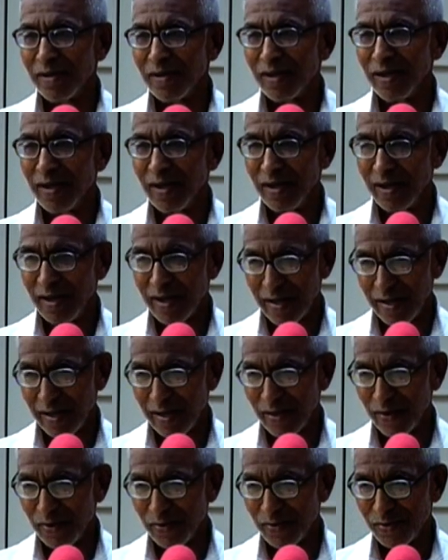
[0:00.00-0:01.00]
in a
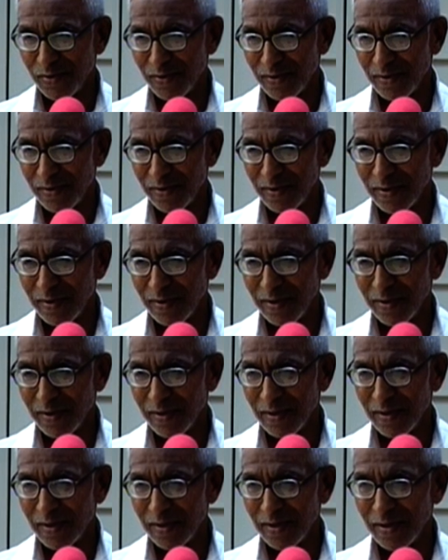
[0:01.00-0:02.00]
house
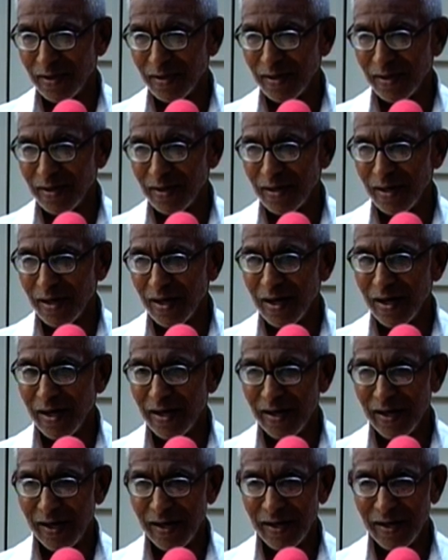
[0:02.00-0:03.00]
or